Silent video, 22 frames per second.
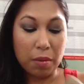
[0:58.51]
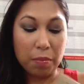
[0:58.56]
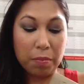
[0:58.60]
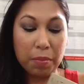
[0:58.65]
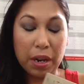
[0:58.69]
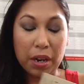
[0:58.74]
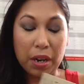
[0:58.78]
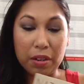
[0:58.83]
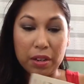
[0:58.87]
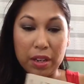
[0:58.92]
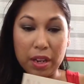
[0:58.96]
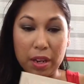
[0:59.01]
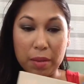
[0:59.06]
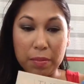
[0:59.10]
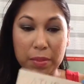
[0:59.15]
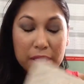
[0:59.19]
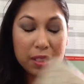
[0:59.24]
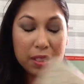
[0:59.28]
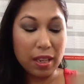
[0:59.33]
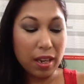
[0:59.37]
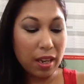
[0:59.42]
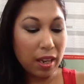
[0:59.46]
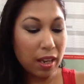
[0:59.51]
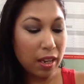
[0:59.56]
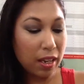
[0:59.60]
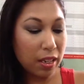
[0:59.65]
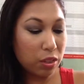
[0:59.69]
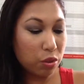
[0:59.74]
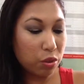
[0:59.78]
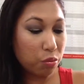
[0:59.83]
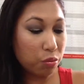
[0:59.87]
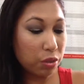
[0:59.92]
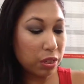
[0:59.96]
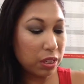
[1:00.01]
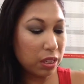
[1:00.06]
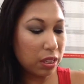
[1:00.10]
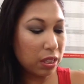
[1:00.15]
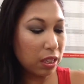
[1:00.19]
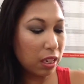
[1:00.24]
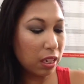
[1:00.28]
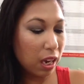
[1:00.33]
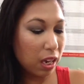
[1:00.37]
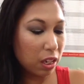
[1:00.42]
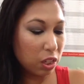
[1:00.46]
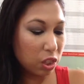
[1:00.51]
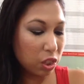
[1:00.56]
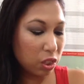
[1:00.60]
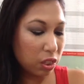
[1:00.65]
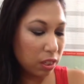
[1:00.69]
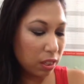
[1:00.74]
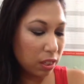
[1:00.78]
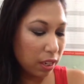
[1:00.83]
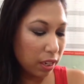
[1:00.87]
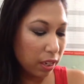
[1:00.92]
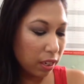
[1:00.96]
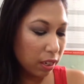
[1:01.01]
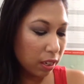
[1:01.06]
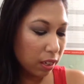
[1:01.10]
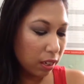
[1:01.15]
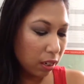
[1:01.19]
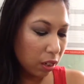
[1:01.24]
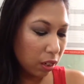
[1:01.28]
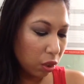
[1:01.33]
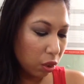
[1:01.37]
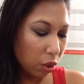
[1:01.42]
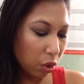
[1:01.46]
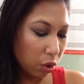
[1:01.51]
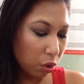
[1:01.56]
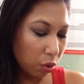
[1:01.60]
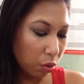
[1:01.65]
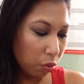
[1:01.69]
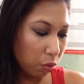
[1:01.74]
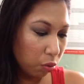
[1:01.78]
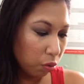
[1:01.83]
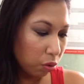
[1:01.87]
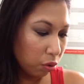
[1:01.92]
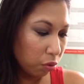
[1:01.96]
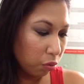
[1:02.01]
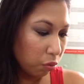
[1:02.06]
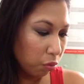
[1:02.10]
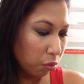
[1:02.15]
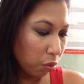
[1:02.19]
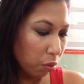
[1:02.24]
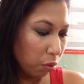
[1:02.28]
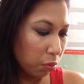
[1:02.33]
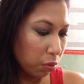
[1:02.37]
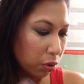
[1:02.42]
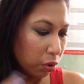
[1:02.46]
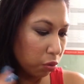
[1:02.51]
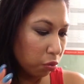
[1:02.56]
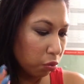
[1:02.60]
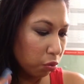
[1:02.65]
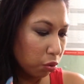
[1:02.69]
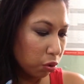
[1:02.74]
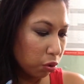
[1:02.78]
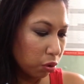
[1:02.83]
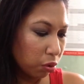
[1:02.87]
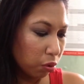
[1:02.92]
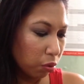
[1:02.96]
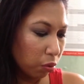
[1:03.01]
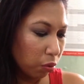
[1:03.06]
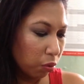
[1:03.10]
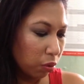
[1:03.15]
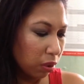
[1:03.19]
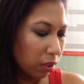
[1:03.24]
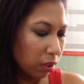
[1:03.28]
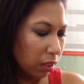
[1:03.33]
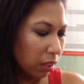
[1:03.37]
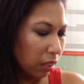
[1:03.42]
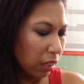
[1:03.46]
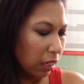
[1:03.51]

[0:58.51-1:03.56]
Barry M is here. It's written actually like a gold, almost rose gold.